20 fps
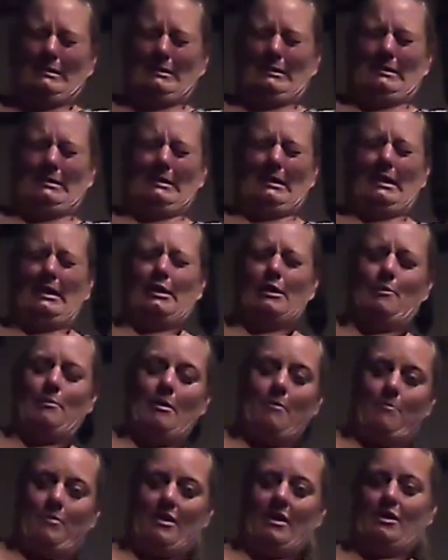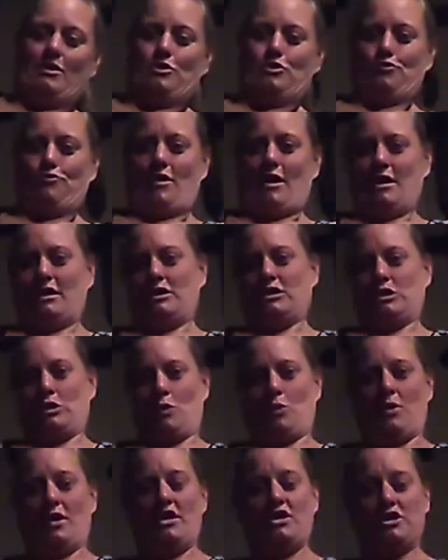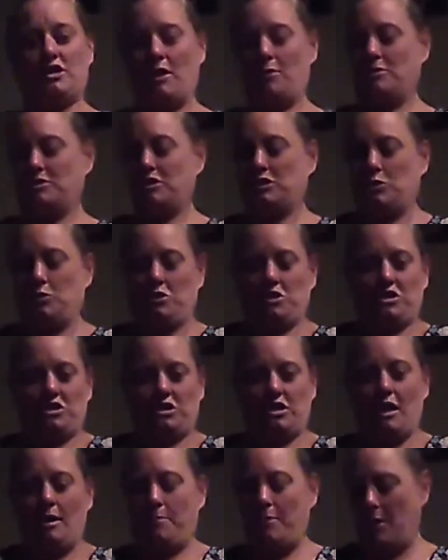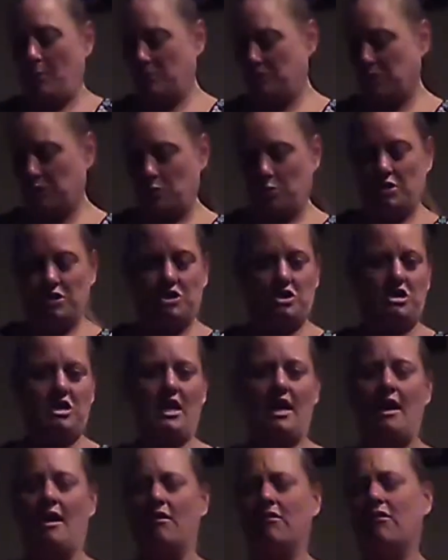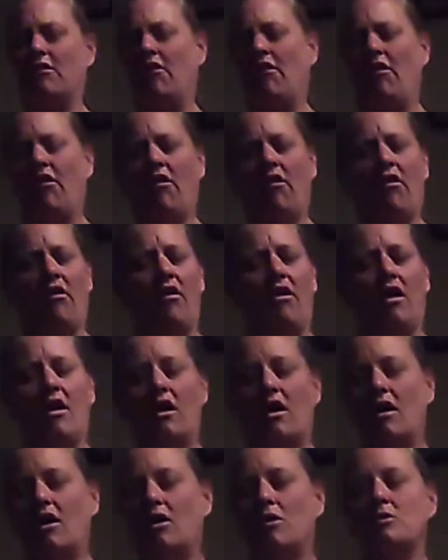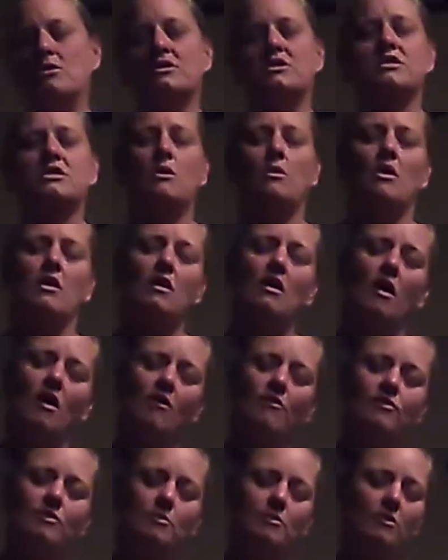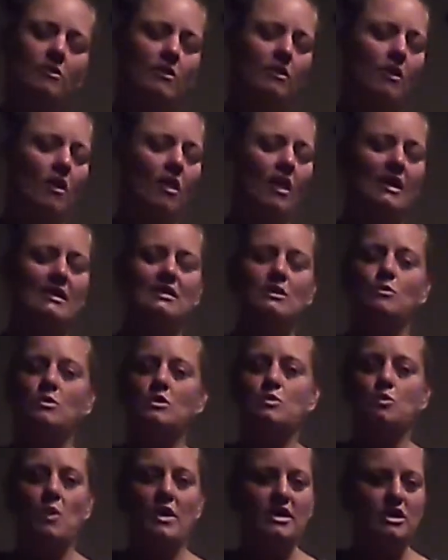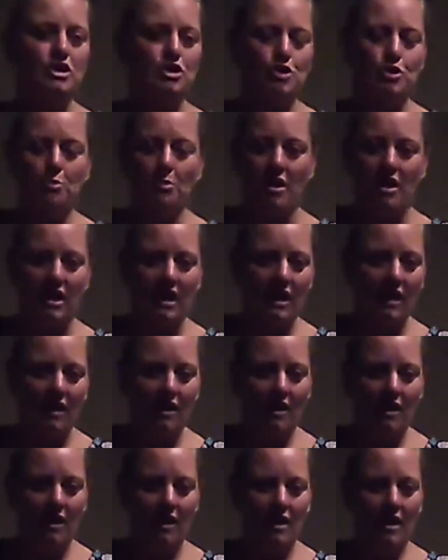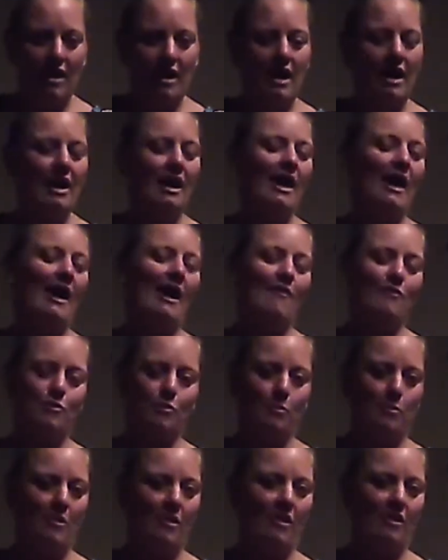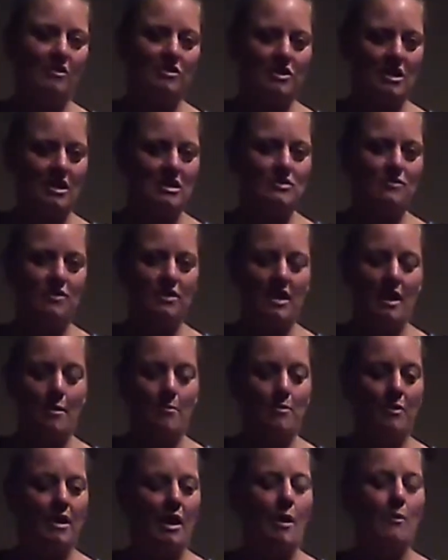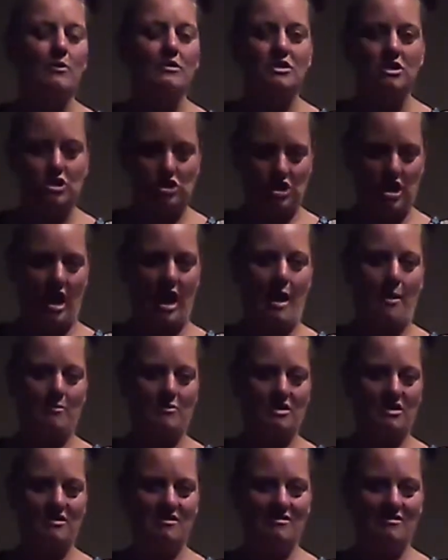Lying on my bed, trying to squish. I was squished up, I was squished down. Oh, it was so uncomfortable. And all I did was waste your money. And I have to apologize for that, but I was ashamed.